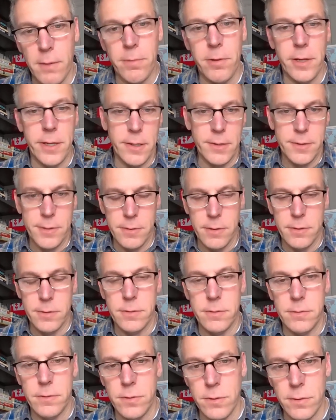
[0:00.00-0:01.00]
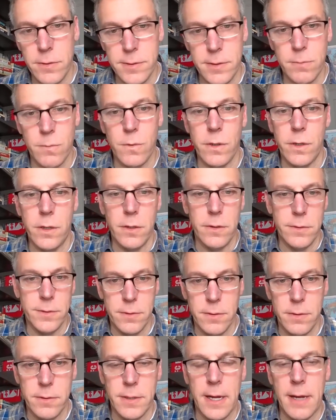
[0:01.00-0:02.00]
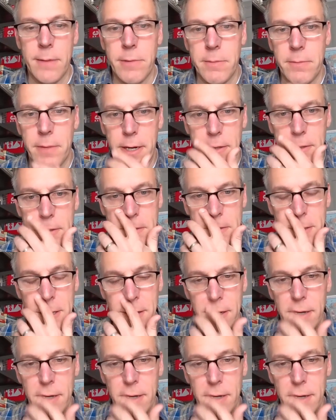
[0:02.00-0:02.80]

players or tourism workers or diamond miners.